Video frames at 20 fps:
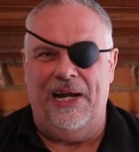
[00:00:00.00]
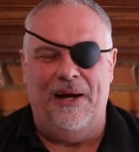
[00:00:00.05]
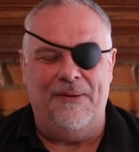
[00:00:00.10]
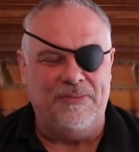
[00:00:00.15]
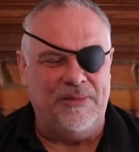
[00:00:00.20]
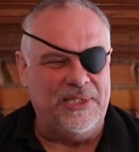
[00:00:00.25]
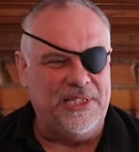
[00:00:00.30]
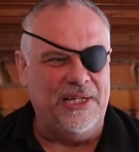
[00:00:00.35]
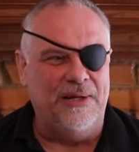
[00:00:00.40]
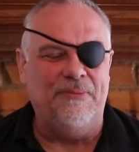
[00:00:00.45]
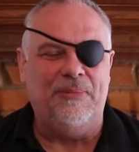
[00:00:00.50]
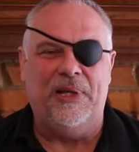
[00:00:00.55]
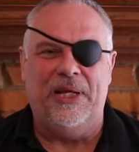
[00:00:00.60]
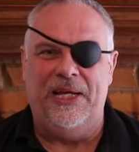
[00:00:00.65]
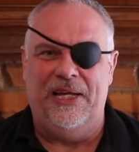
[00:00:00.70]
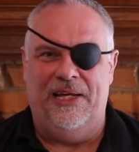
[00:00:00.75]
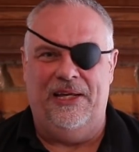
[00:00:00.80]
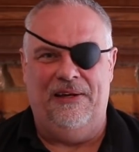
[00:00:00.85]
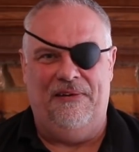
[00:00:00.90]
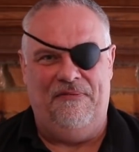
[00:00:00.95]
I'm
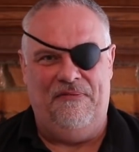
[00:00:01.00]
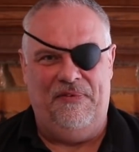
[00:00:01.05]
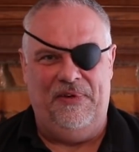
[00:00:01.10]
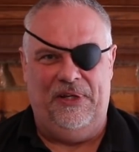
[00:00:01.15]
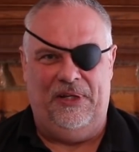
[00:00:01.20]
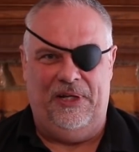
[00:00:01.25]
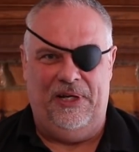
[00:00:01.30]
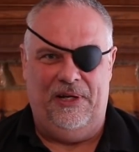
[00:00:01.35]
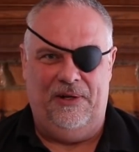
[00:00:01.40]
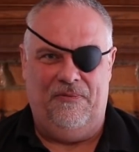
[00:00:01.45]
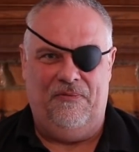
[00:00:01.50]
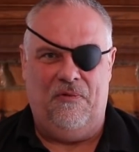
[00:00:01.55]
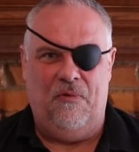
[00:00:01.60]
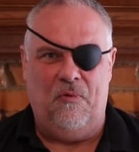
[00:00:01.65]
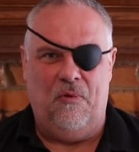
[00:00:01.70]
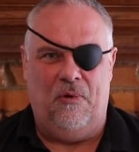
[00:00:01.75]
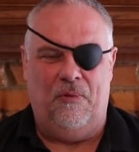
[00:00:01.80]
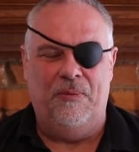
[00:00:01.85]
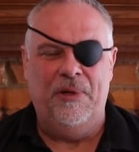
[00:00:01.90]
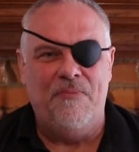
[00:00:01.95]
simply an affiliate
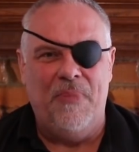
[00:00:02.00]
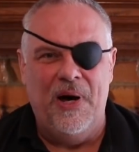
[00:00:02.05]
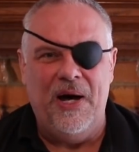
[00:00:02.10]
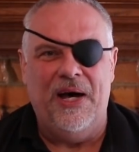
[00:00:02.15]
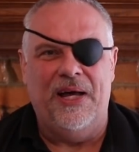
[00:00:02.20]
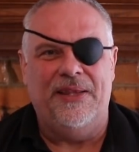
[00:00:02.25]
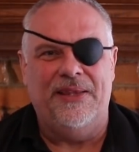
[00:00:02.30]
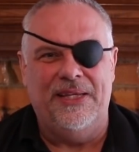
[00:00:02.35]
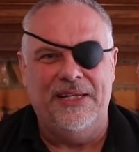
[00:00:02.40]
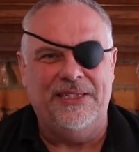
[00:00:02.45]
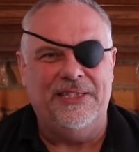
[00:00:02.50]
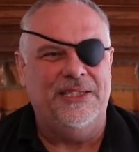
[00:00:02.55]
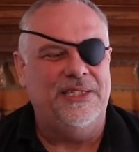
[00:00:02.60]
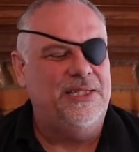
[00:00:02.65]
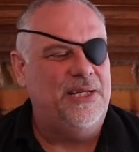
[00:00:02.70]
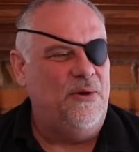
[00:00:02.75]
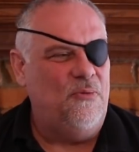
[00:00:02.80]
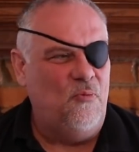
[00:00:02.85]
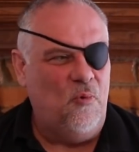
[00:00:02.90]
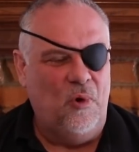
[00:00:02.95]
for them. But this is
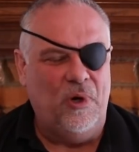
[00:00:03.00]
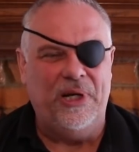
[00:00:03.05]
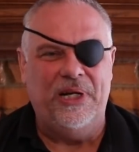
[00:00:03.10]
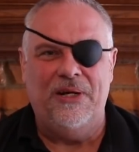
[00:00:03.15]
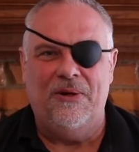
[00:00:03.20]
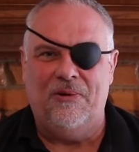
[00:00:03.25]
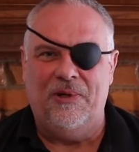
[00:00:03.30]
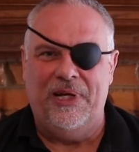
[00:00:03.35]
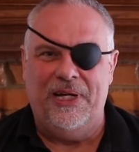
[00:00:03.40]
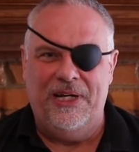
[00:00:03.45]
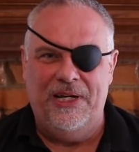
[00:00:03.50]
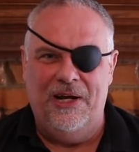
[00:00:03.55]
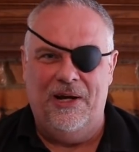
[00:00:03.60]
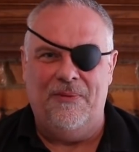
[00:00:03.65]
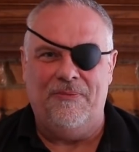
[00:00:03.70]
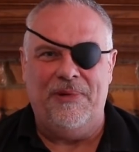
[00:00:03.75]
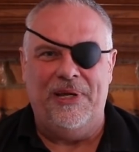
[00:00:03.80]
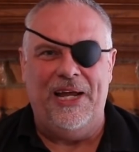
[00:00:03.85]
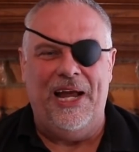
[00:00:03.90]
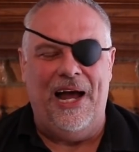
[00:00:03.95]
the one and only
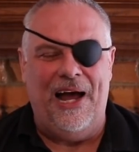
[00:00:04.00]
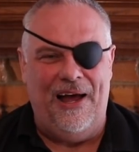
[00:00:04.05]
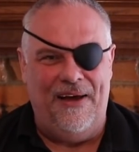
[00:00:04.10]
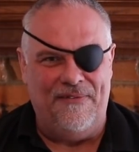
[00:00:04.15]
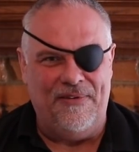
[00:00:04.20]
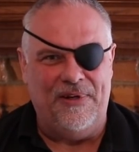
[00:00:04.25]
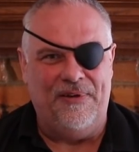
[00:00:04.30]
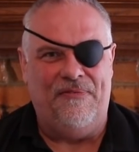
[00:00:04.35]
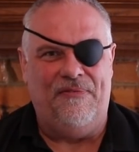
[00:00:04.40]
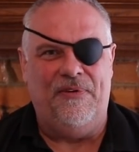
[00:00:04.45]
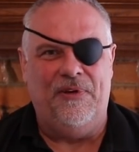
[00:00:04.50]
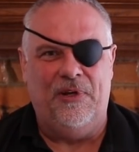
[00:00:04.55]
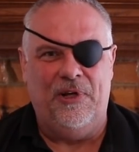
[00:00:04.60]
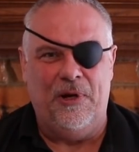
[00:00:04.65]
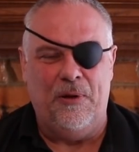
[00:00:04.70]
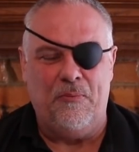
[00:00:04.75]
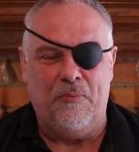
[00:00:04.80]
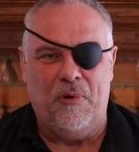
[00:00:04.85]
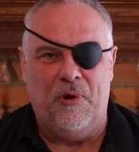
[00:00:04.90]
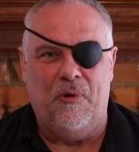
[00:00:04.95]
company I have an
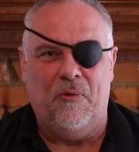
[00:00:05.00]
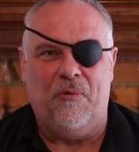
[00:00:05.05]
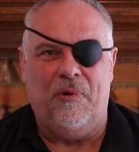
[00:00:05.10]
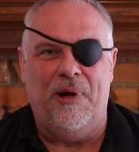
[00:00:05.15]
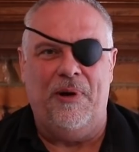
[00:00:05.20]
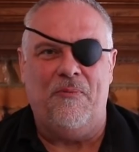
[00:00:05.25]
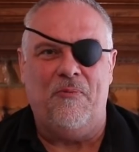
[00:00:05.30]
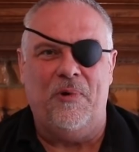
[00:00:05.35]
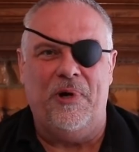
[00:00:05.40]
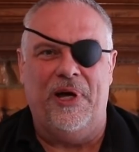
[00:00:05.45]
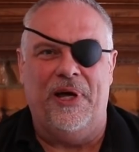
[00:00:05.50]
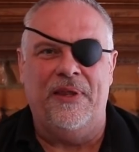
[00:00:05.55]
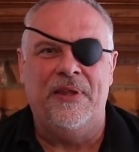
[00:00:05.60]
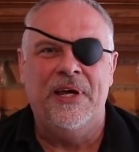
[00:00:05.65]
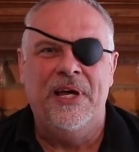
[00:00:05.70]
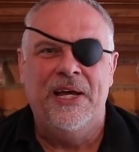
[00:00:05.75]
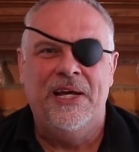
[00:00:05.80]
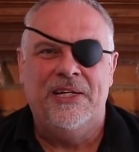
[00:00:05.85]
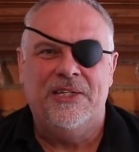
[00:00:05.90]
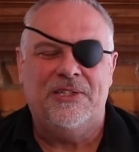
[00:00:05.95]
affiliate program with,
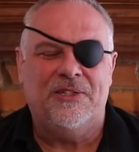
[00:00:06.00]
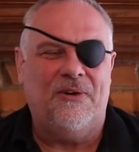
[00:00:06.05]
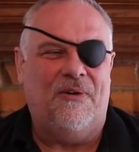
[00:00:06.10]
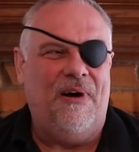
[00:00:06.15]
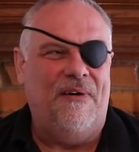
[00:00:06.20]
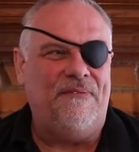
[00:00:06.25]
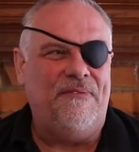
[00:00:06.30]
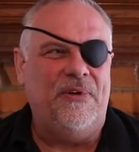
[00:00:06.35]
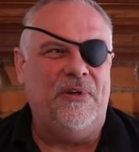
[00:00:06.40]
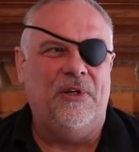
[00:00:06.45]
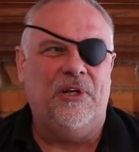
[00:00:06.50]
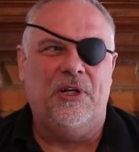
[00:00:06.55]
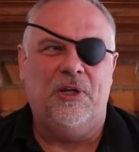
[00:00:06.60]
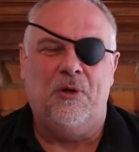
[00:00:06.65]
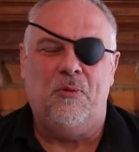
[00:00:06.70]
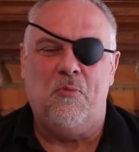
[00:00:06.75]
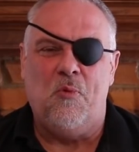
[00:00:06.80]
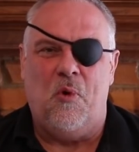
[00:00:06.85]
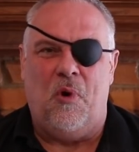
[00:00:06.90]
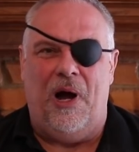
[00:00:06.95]
so I feel a
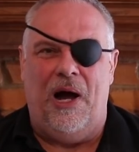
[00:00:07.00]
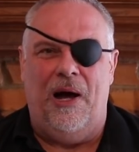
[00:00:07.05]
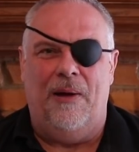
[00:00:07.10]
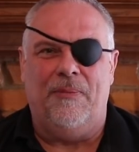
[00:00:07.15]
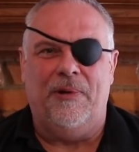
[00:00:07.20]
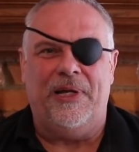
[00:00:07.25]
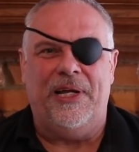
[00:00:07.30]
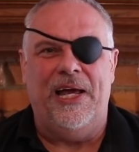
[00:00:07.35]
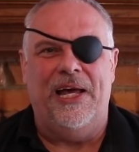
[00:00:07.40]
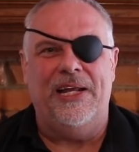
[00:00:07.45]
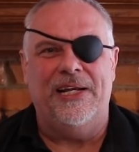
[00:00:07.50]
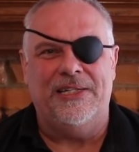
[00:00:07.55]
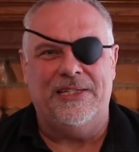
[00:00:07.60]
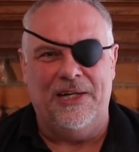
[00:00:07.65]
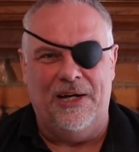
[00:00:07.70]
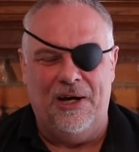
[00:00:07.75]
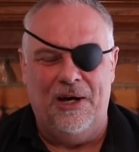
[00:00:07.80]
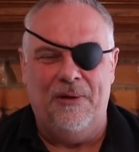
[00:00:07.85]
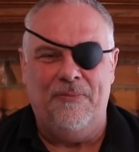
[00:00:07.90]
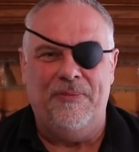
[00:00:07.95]
little more obligated
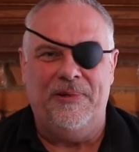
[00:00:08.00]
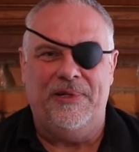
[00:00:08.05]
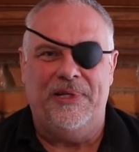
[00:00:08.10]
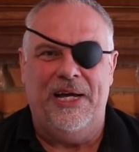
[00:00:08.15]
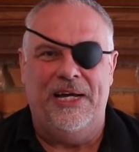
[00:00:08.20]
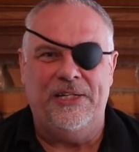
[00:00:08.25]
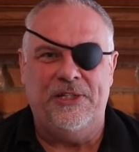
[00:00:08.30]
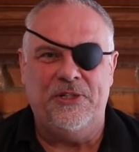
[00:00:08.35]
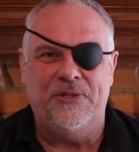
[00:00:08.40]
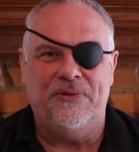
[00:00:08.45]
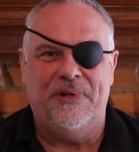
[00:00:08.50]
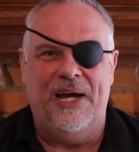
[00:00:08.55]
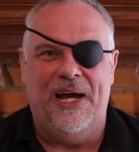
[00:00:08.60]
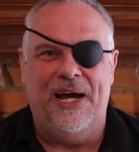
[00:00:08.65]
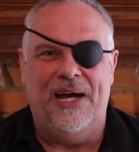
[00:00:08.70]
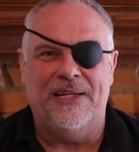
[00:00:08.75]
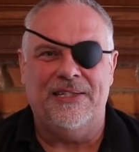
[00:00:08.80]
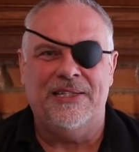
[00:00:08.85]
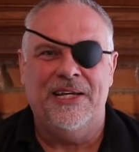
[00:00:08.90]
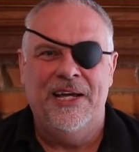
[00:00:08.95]
to update you
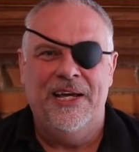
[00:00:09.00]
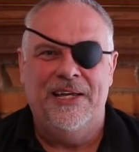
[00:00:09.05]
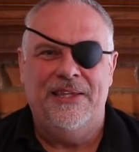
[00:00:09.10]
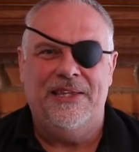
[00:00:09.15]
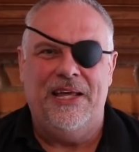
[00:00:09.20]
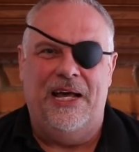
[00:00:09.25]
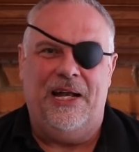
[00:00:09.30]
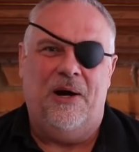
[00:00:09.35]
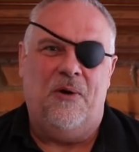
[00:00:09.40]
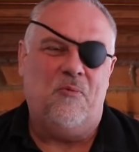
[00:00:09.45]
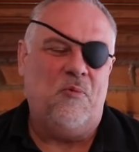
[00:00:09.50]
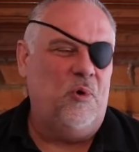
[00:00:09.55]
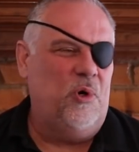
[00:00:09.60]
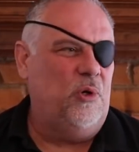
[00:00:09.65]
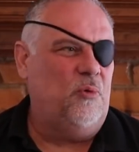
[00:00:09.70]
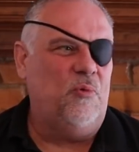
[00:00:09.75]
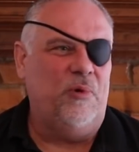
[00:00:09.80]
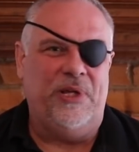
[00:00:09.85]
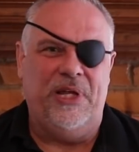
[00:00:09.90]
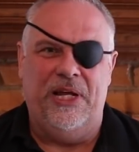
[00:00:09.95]
guys than I
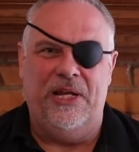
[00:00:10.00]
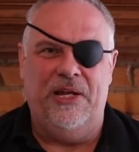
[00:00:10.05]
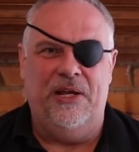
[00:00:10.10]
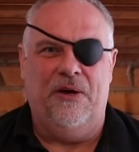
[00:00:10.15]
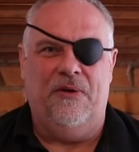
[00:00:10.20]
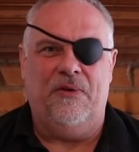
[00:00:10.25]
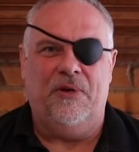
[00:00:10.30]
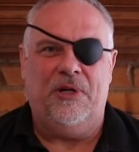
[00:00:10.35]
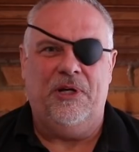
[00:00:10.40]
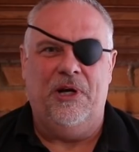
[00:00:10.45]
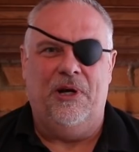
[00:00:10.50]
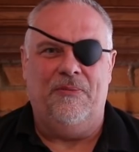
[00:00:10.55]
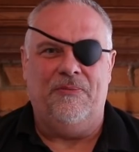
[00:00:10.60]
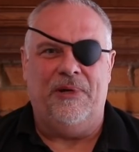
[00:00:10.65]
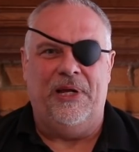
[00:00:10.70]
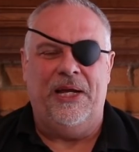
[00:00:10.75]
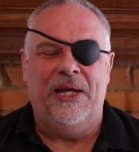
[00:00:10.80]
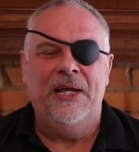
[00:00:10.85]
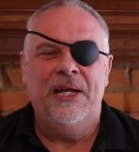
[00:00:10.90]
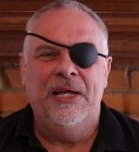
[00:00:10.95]
would with any other
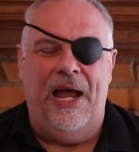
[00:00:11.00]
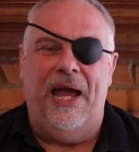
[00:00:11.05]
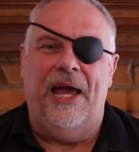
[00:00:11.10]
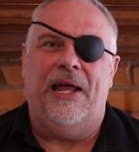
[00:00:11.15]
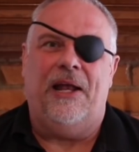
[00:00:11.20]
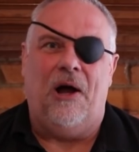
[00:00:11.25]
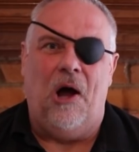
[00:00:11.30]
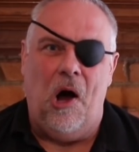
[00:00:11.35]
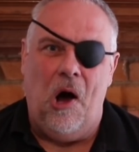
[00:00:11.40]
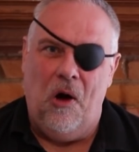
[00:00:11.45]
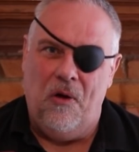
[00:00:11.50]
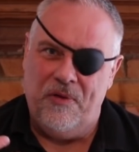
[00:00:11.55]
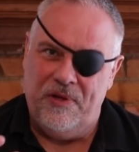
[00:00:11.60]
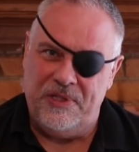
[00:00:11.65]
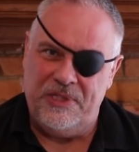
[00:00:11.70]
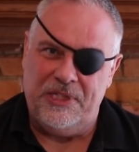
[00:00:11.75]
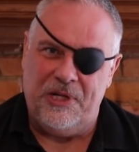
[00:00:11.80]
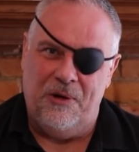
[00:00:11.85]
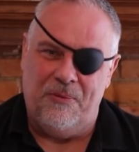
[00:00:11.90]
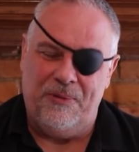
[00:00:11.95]
company. And all the
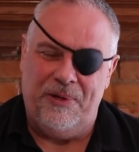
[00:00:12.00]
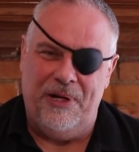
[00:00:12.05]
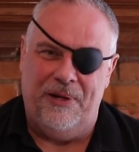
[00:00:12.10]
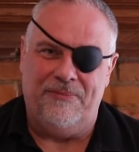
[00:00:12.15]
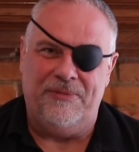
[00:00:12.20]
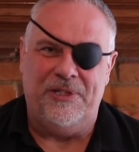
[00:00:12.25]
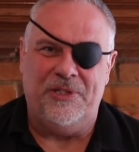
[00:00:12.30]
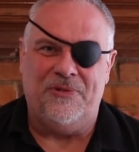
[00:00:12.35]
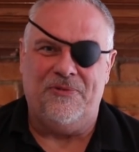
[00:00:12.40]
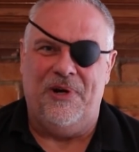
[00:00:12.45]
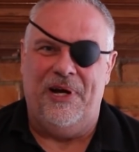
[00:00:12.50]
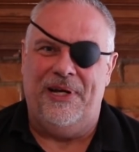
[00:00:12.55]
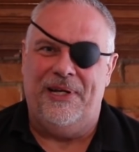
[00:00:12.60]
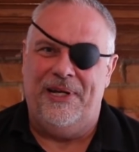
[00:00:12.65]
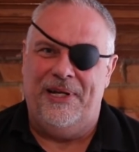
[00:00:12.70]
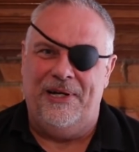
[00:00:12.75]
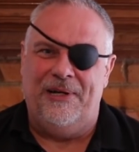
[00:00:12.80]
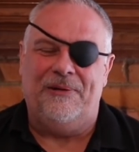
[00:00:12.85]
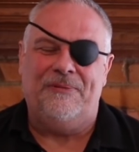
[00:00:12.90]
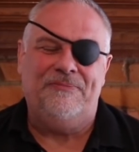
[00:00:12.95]
scope companies right
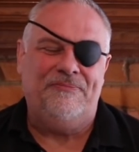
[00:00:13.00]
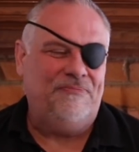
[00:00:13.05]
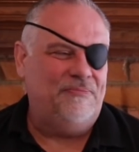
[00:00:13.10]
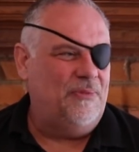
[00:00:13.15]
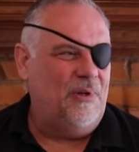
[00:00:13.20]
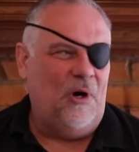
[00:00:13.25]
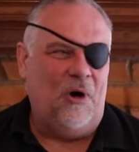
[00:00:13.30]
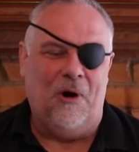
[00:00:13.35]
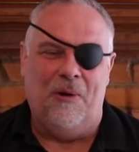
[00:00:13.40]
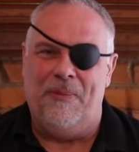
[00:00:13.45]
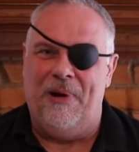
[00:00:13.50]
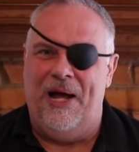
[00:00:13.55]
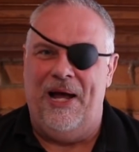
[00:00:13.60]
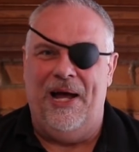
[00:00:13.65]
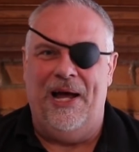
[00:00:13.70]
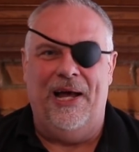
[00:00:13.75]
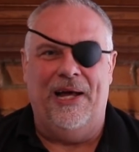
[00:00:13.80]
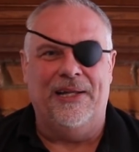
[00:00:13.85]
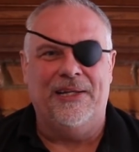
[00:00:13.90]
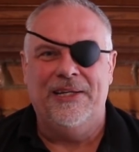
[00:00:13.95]
now are
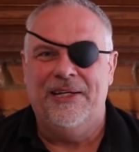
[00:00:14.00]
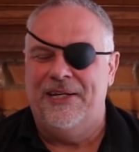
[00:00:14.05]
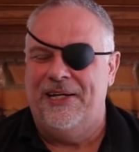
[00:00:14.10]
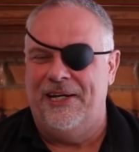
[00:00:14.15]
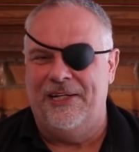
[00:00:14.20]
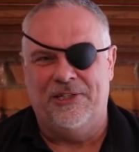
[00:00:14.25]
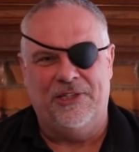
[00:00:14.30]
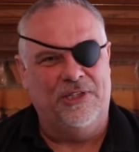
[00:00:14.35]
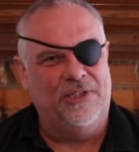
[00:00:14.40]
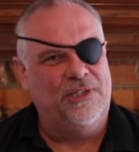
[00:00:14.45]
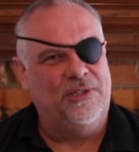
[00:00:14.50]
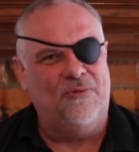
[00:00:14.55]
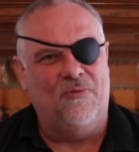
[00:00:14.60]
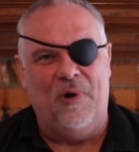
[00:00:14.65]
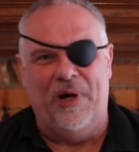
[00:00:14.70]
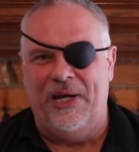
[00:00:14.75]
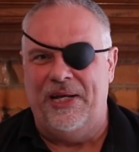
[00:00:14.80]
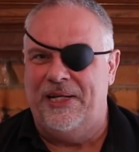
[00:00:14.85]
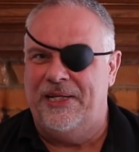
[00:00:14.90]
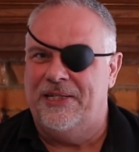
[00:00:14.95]
behind. It's just the
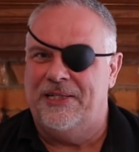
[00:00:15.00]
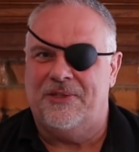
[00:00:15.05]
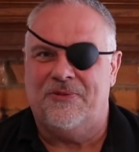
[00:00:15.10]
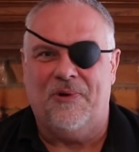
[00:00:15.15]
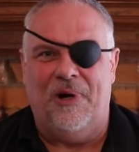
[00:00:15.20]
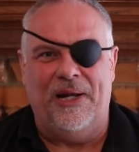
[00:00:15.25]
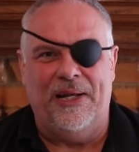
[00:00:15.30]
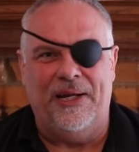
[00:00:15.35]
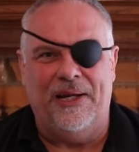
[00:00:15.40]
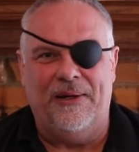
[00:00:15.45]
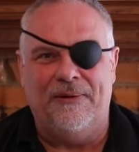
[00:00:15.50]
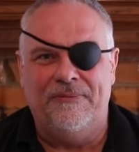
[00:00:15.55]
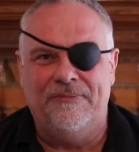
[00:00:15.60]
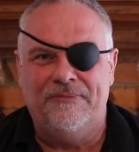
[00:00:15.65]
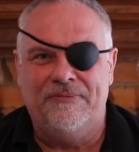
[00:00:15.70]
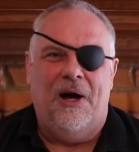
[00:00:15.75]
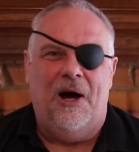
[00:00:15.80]
way it is right now.